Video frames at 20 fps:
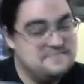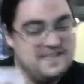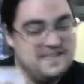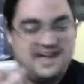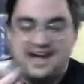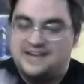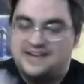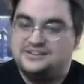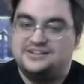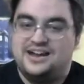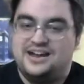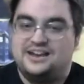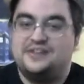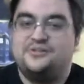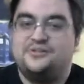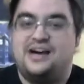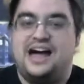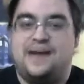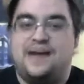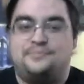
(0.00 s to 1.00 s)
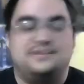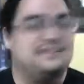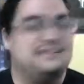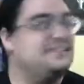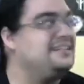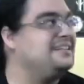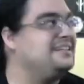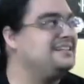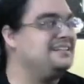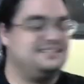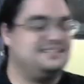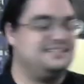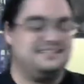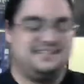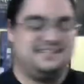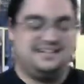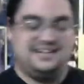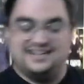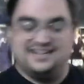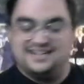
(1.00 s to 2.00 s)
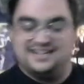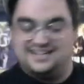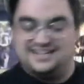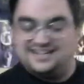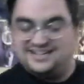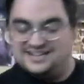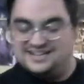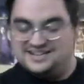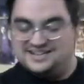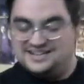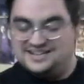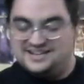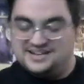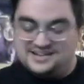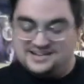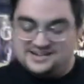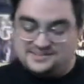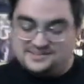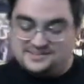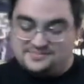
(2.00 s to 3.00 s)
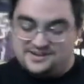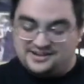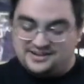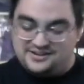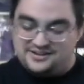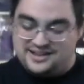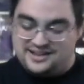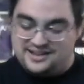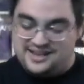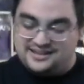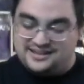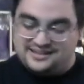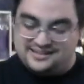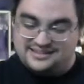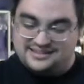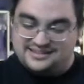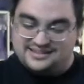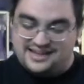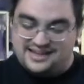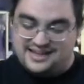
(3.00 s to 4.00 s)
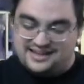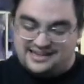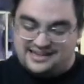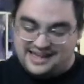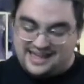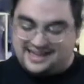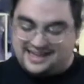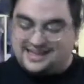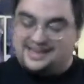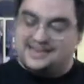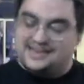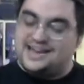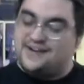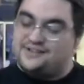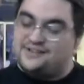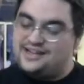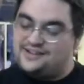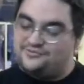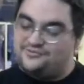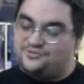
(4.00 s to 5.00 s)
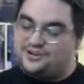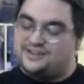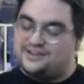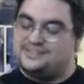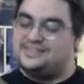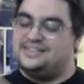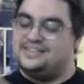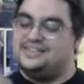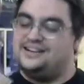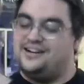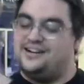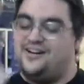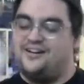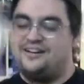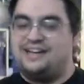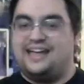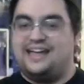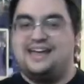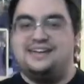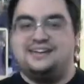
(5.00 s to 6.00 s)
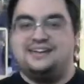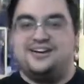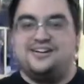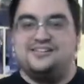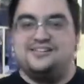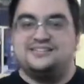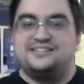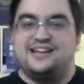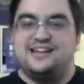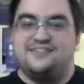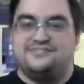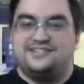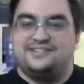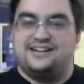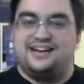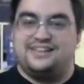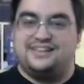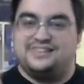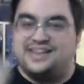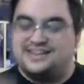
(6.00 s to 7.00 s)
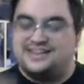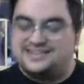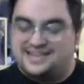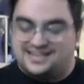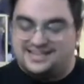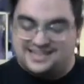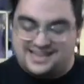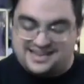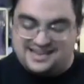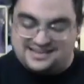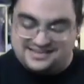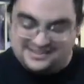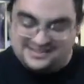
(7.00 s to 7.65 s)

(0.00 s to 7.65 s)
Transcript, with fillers: I do not know what happened. But okay. Yeah. Hey, now I have one of the Arcane cards. I haven't gotten that deck yet.